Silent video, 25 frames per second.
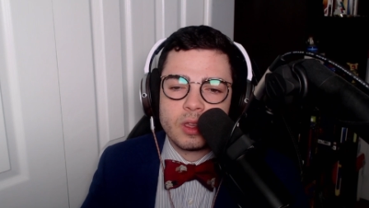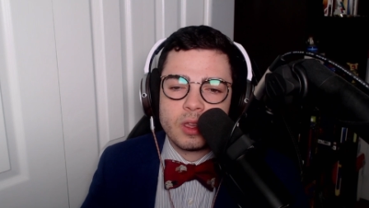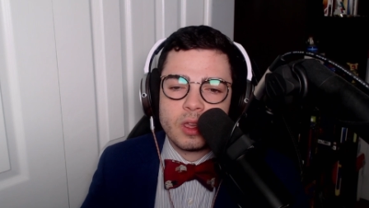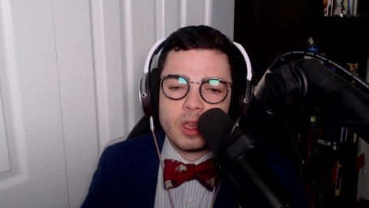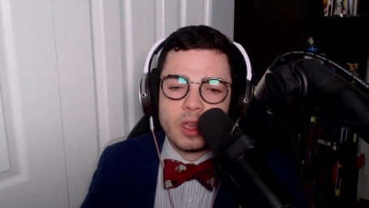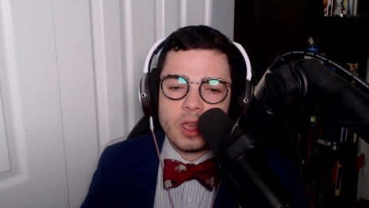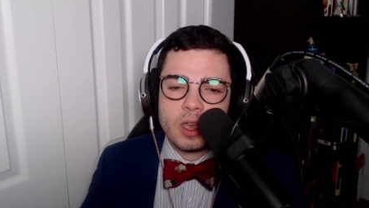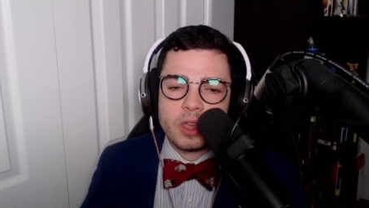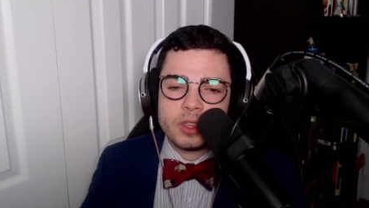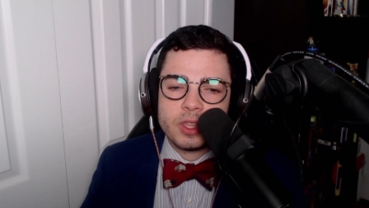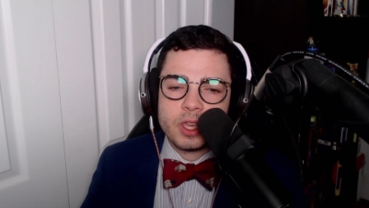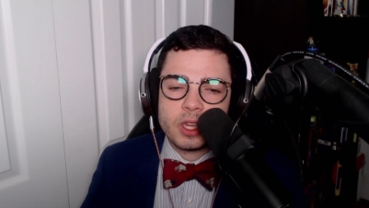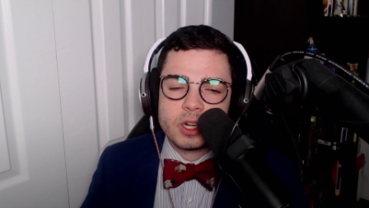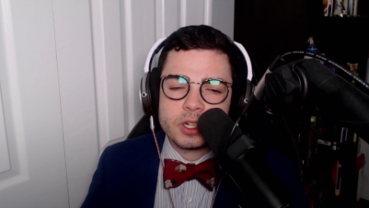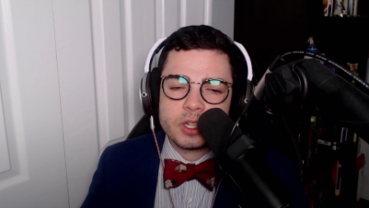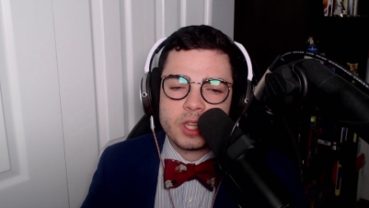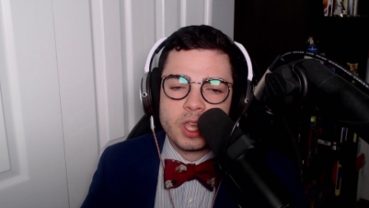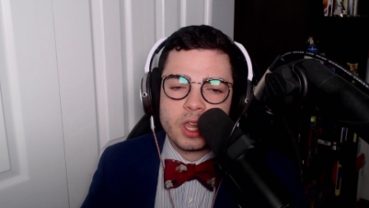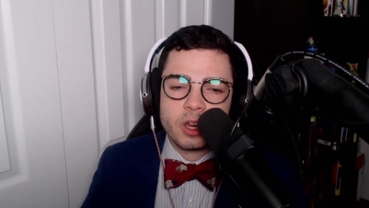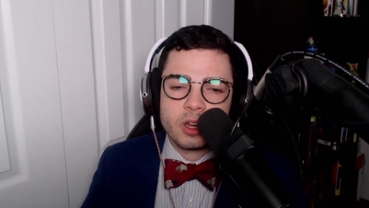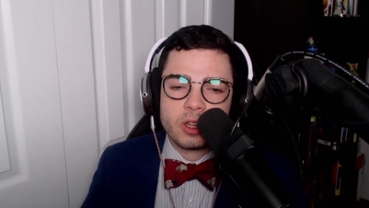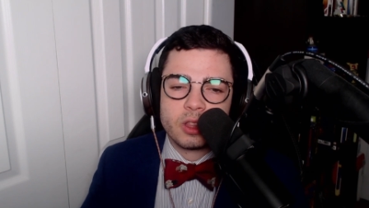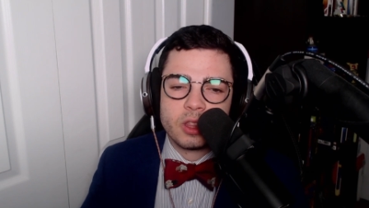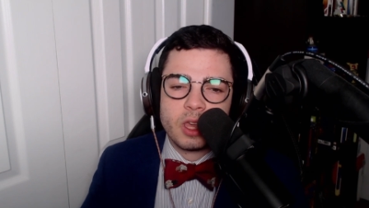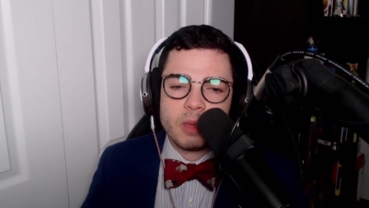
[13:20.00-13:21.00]
And the
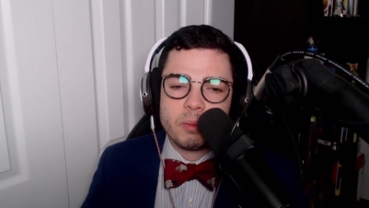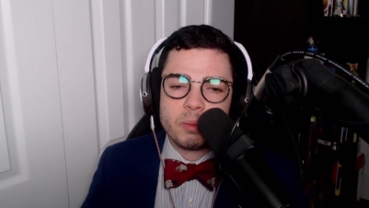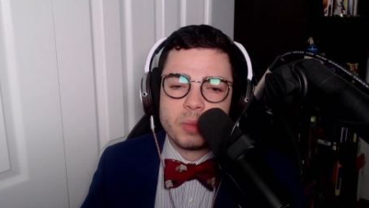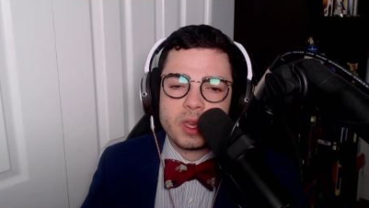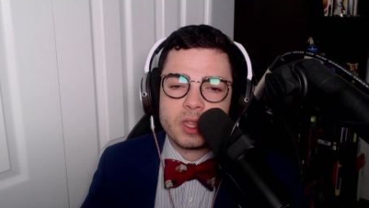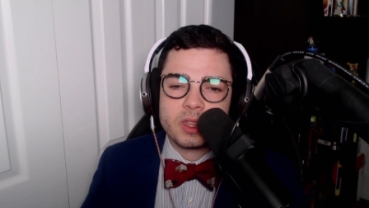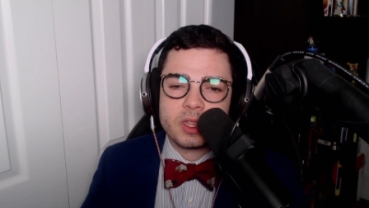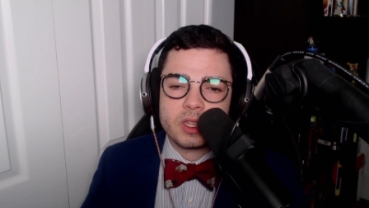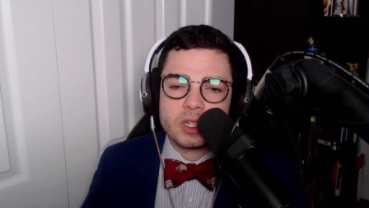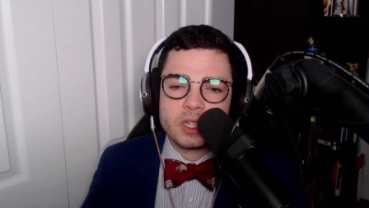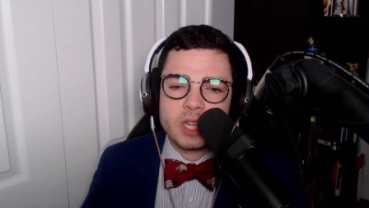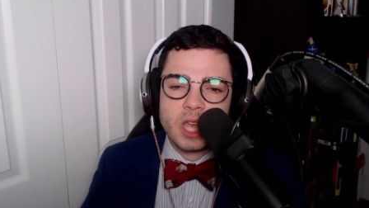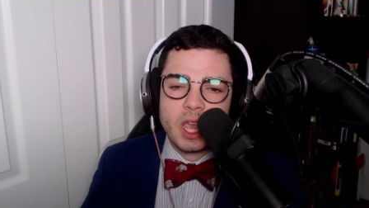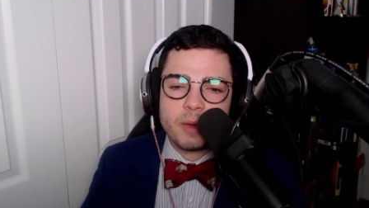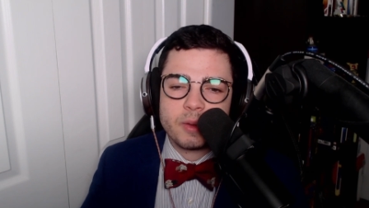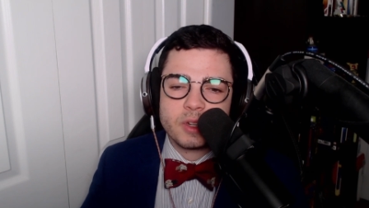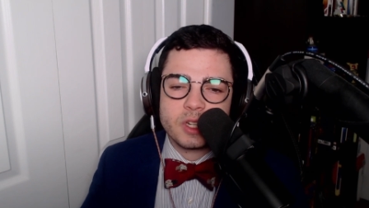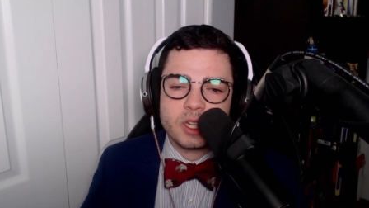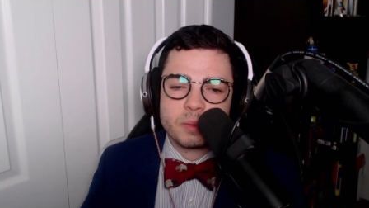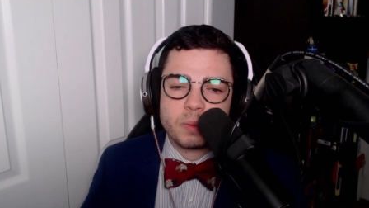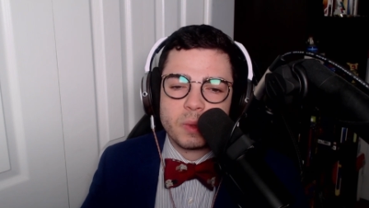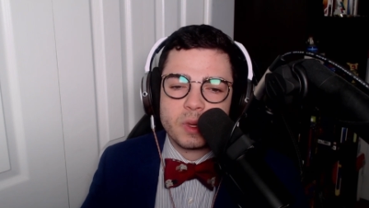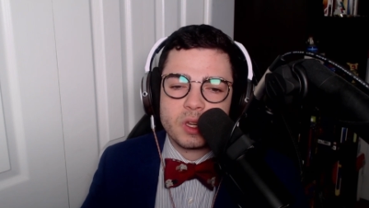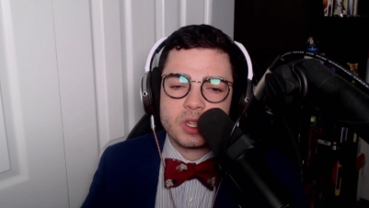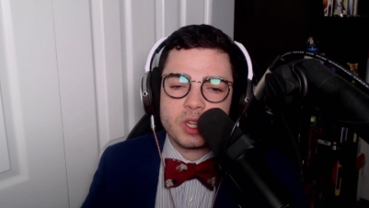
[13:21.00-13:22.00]
Undertaker limping. The damage has
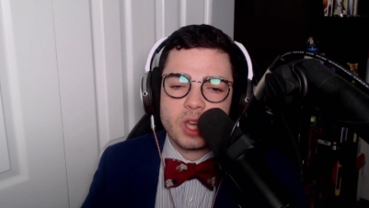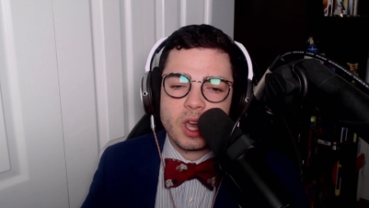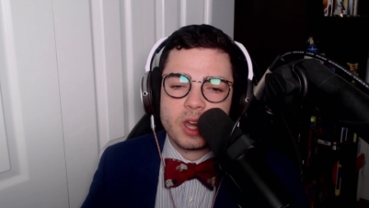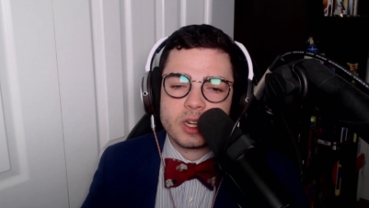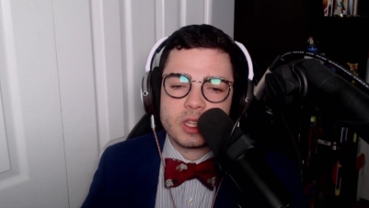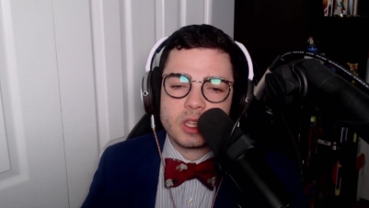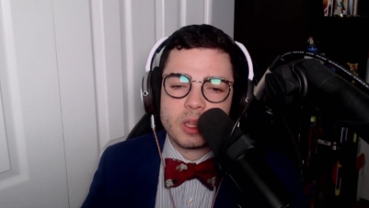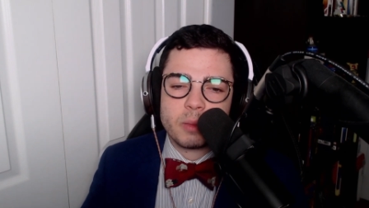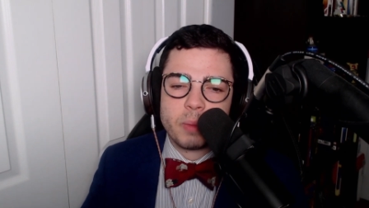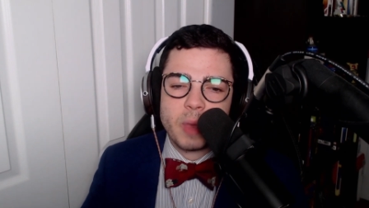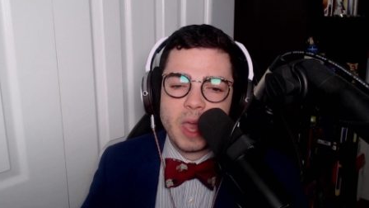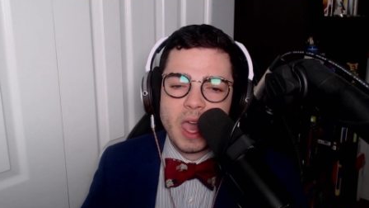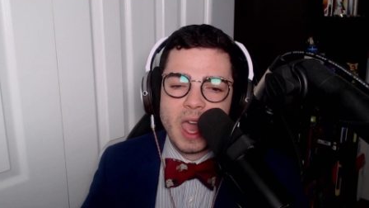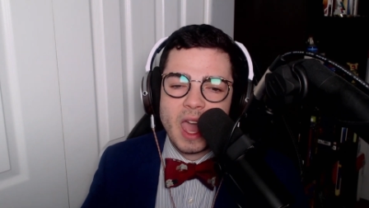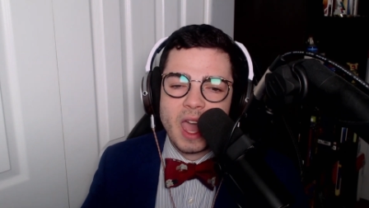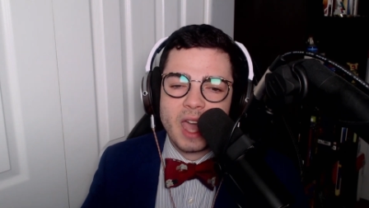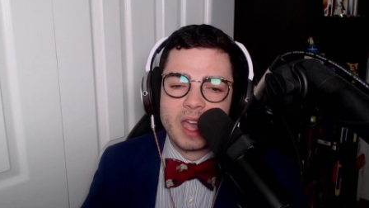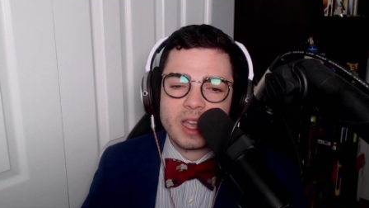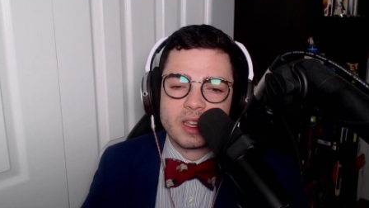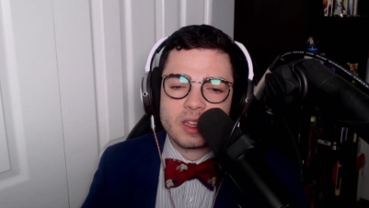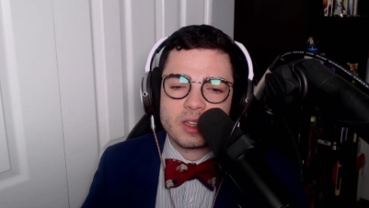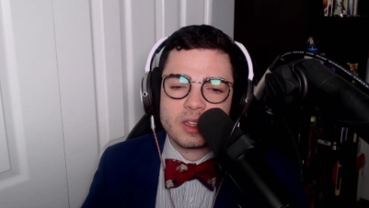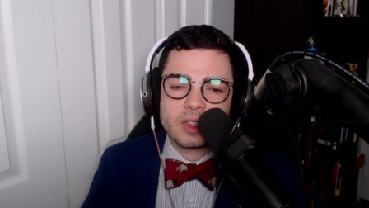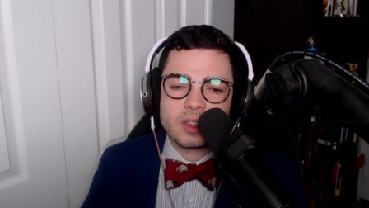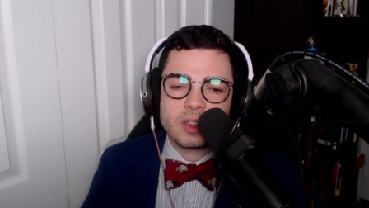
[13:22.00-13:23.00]
been done to the back.